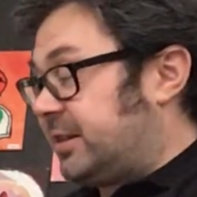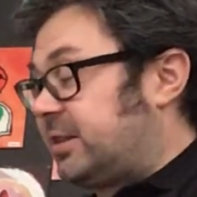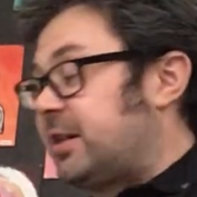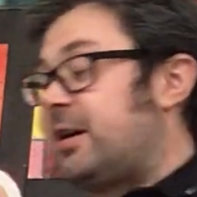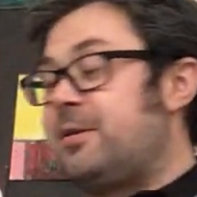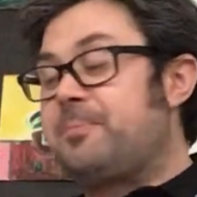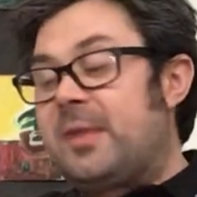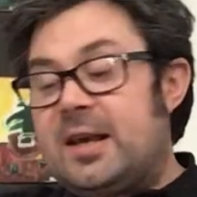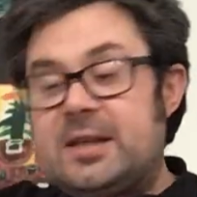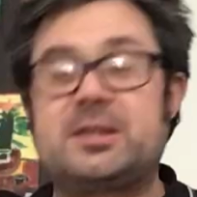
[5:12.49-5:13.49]
So
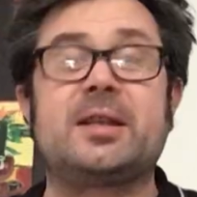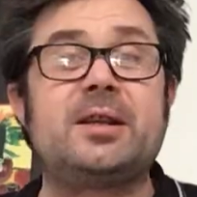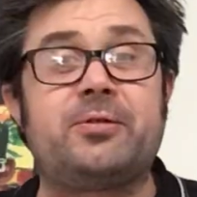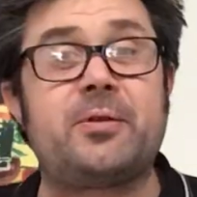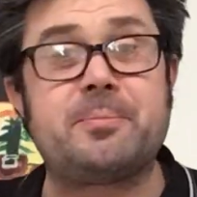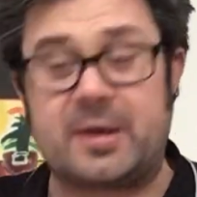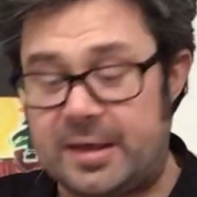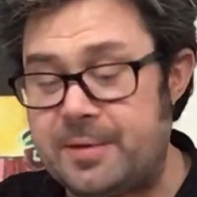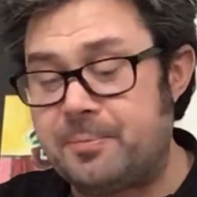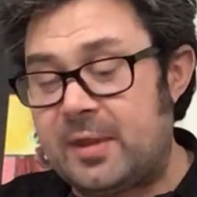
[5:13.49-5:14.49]
certainly for
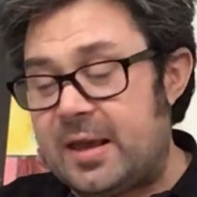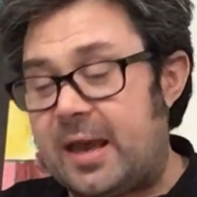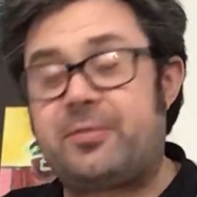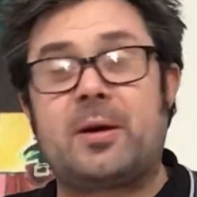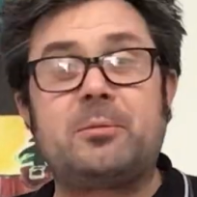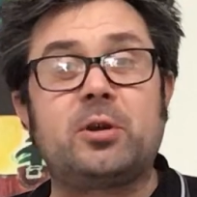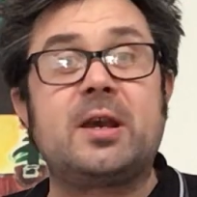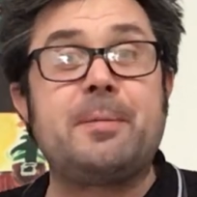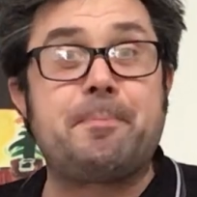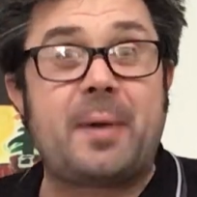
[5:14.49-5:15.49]
me, if I'm
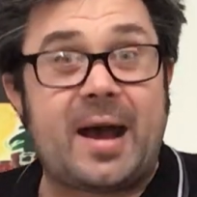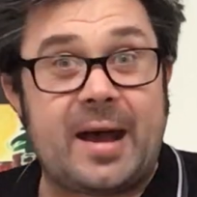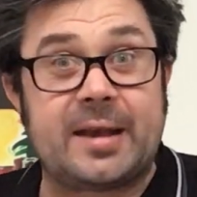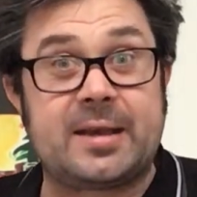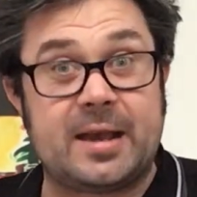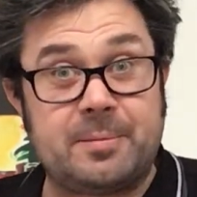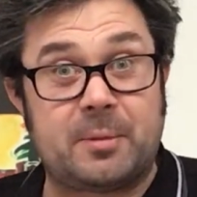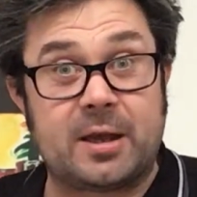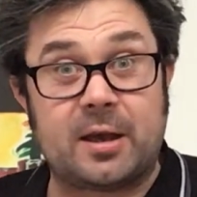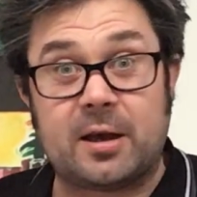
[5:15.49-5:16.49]
looking back in
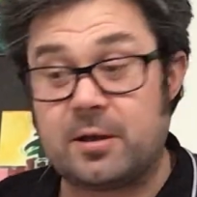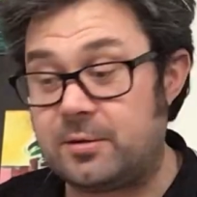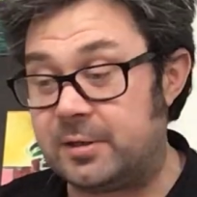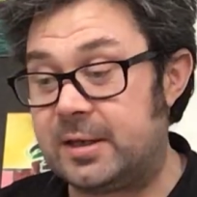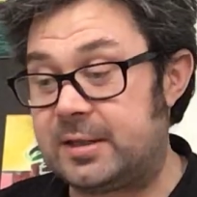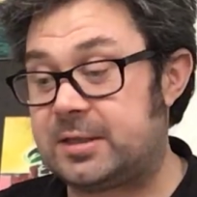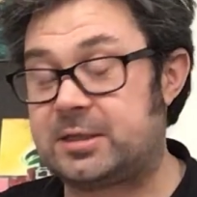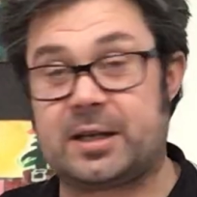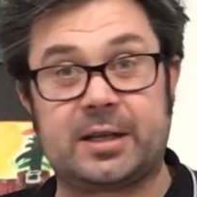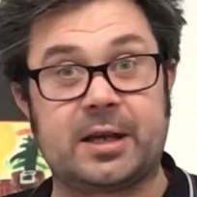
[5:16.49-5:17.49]
my own
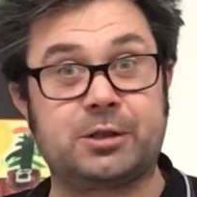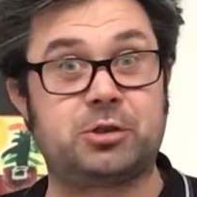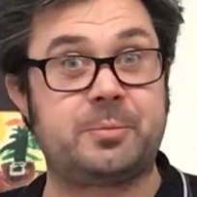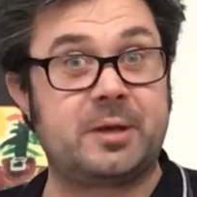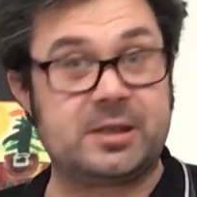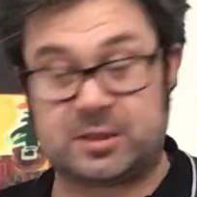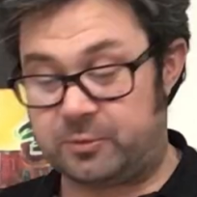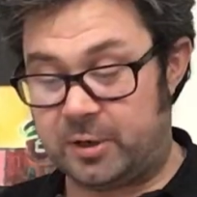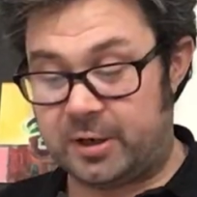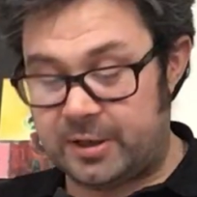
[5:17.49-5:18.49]
Design a Country piece
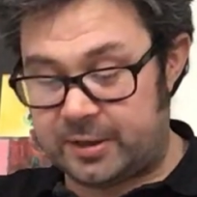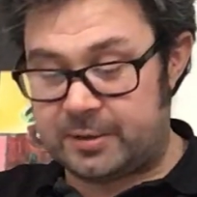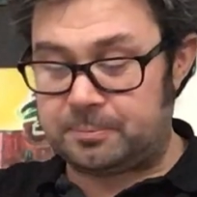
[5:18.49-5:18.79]
of work,